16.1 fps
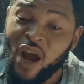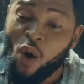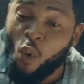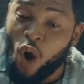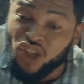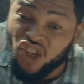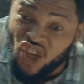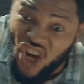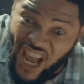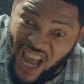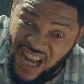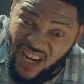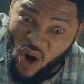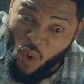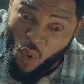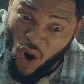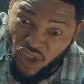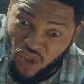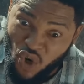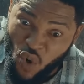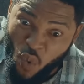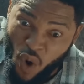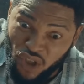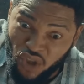they wash your head, they wash
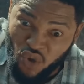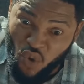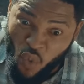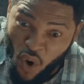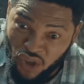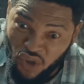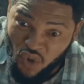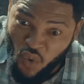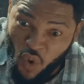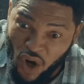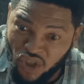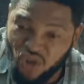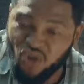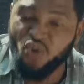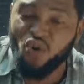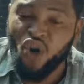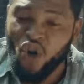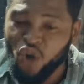you, wash you, wash you, wash you.